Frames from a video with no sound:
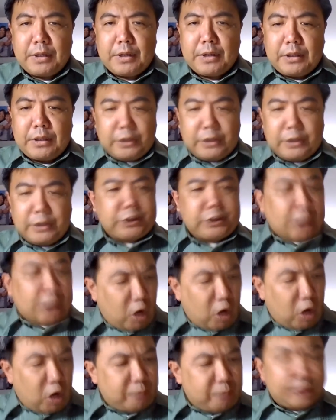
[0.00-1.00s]
There is a
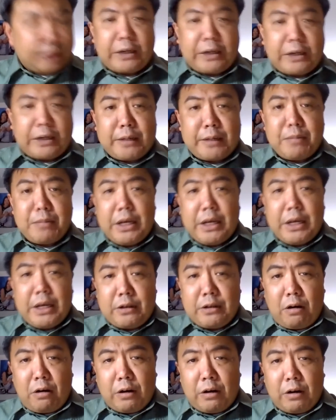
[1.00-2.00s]
commentary
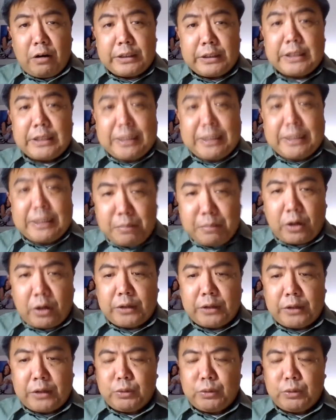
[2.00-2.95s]
made on Nimrod,